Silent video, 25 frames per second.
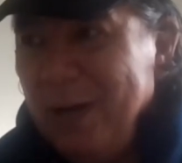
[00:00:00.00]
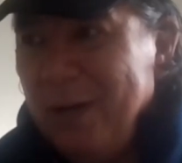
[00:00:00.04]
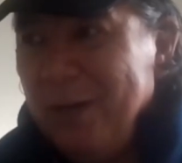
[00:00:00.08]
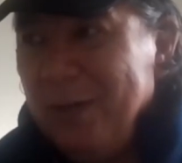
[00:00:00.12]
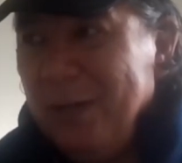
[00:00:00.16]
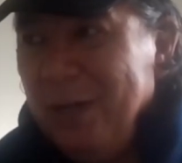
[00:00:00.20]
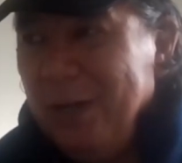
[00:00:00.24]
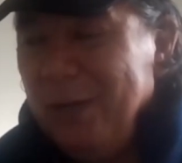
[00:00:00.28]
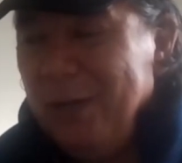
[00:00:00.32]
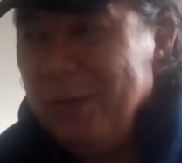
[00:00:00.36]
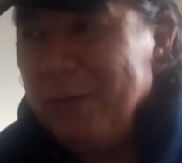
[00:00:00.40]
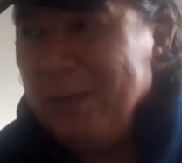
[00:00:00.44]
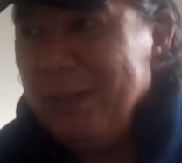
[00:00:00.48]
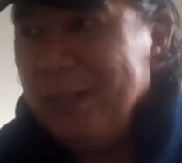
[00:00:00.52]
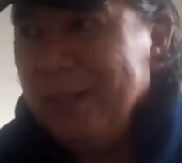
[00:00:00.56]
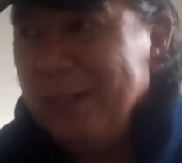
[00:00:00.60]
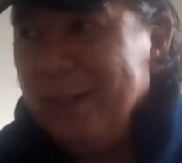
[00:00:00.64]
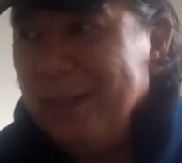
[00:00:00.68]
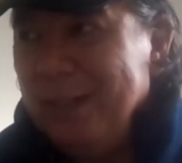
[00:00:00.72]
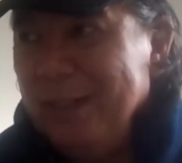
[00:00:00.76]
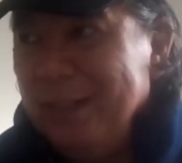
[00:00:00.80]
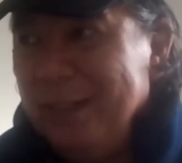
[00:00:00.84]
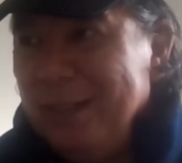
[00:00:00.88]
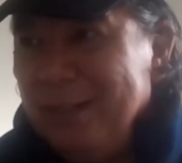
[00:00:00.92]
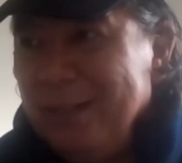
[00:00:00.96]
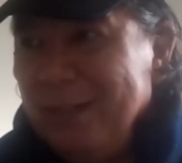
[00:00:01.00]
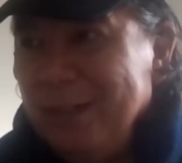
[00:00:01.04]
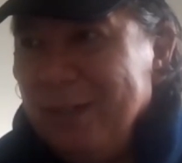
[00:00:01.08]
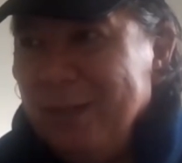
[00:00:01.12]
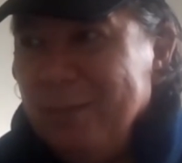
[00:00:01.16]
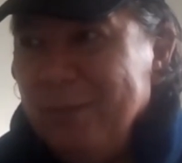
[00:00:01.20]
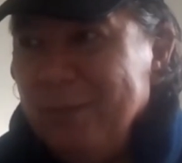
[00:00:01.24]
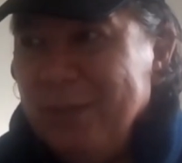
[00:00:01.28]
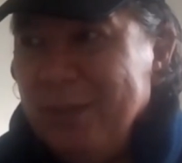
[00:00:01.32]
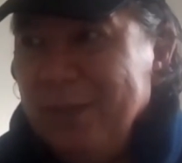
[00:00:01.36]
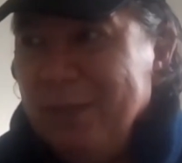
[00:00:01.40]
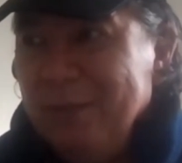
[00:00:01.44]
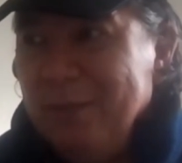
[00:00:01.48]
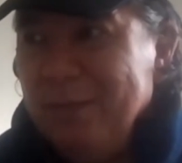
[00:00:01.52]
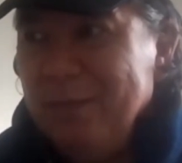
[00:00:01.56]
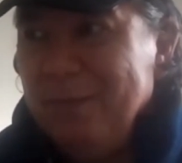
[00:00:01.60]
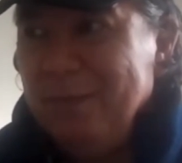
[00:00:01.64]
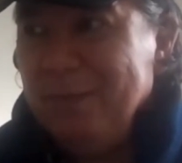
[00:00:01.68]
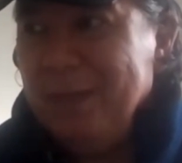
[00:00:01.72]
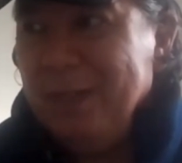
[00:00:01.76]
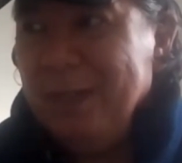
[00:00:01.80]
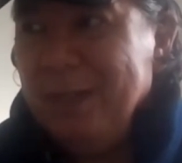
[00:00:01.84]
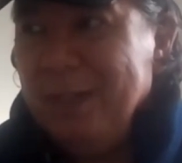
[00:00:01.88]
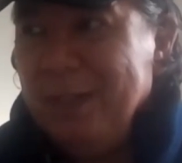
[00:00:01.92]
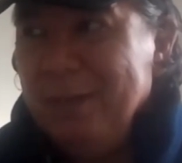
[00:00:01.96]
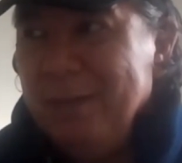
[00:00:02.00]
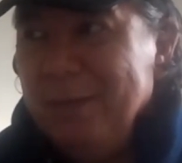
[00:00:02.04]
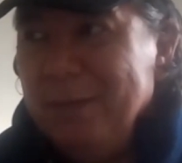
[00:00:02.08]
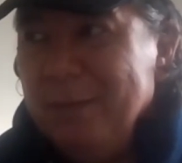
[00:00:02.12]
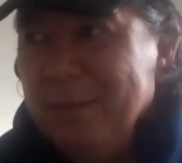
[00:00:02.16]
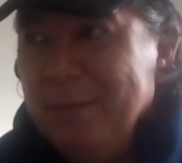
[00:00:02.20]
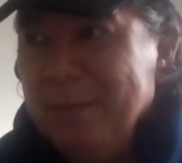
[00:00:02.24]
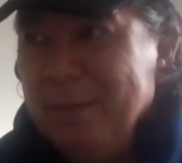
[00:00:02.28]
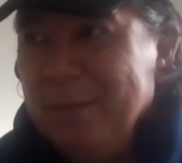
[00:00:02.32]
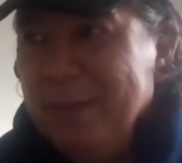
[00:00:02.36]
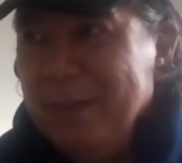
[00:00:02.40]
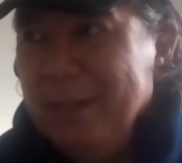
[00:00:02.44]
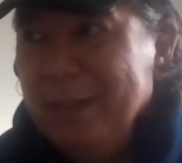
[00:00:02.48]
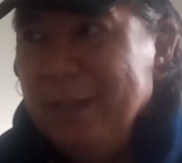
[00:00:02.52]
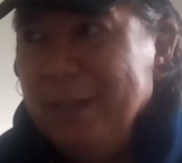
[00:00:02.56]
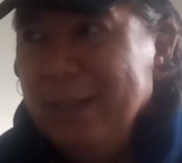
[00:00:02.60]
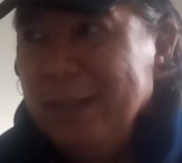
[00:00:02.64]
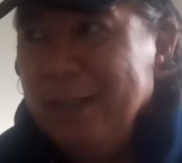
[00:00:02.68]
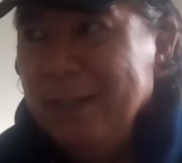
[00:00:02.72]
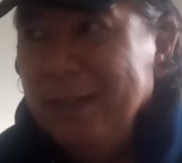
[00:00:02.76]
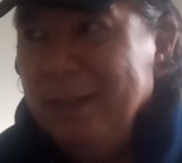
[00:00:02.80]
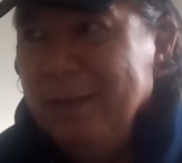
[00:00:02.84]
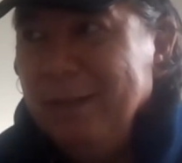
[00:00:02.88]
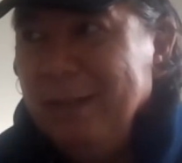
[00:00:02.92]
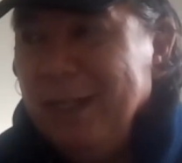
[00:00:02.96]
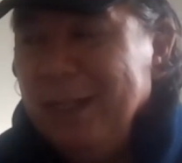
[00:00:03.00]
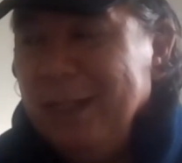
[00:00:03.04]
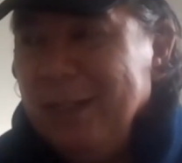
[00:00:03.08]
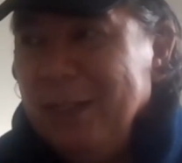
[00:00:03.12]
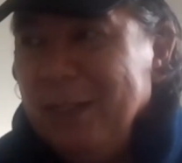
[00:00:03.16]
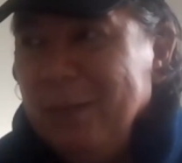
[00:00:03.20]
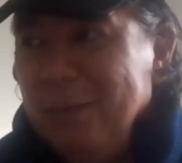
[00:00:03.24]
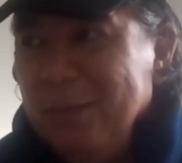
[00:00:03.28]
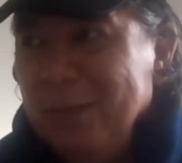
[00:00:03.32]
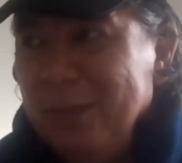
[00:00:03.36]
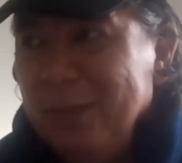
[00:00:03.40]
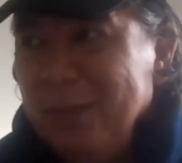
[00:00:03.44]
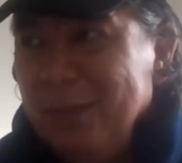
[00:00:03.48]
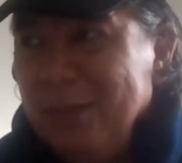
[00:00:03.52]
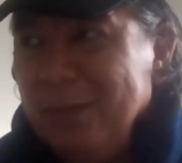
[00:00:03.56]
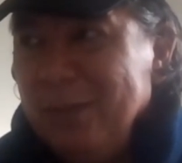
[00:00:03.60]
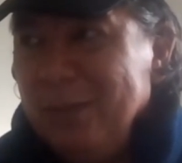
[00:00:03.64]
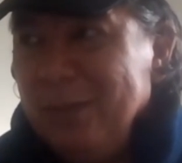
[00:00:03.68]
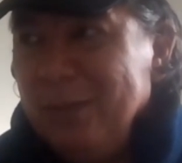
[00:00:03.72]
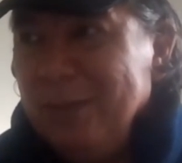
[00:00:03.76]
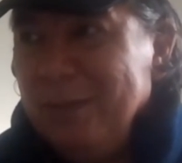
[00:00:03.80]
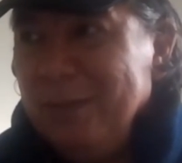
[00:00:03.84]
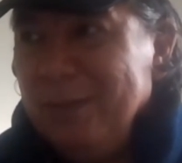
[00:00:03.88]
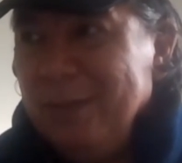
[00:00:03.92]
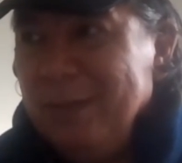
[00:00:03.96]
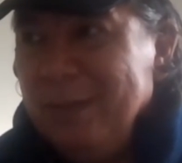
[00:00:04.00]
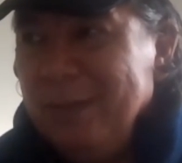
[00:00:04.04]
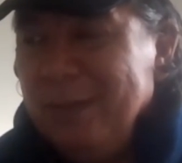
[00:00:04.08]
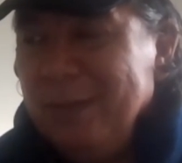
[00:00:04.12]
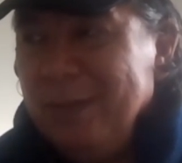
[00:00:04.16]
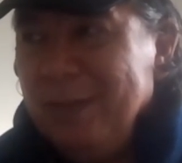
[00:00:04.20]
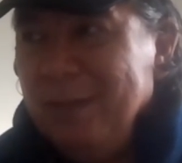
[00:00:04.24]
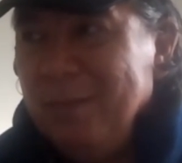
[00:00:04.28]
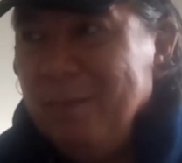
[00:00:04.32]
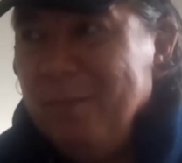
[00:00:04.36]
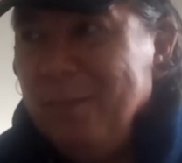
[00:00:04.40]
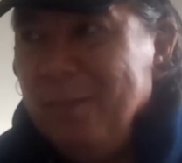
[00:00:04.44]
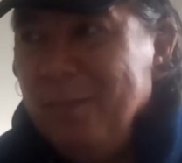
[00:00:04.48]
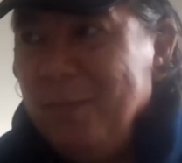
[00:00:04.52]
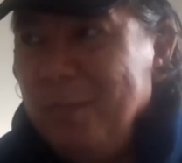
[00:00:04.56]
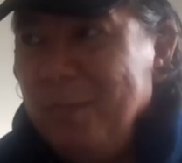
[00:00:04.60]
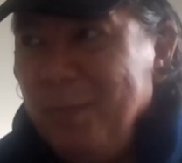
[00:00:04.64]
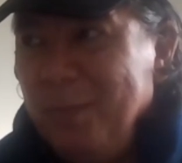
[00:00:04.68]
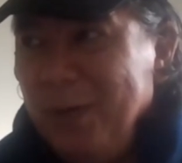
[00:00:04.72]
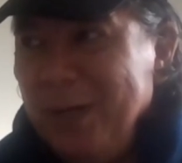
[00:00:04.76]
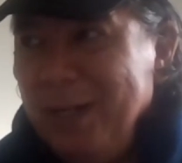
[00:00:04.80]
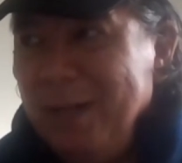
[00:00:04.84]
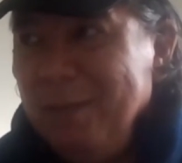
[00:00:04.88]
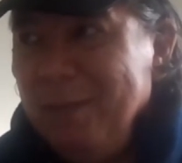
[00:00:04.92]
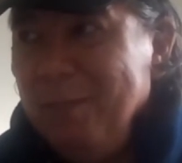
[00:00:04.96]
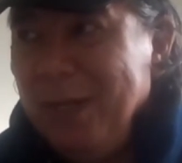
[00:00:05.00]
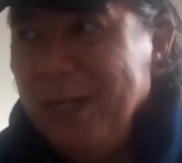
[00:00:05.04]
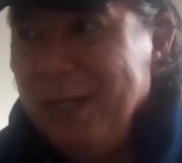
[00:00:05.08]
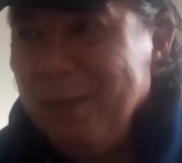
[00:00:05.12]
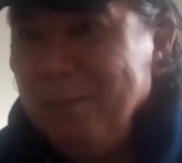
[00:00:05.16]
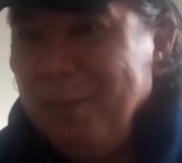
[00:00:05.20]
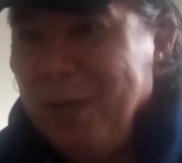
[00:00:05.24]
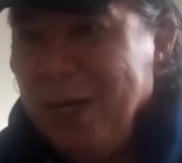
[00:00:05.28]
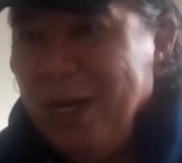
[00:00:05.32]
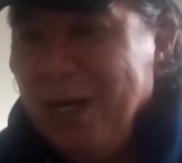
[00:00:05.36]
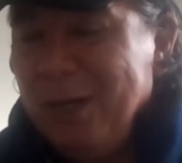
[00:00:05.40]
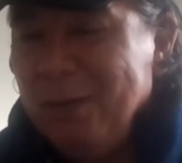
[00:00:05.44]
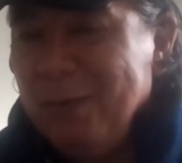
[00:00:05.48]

drawn out in terms of that there was pretty big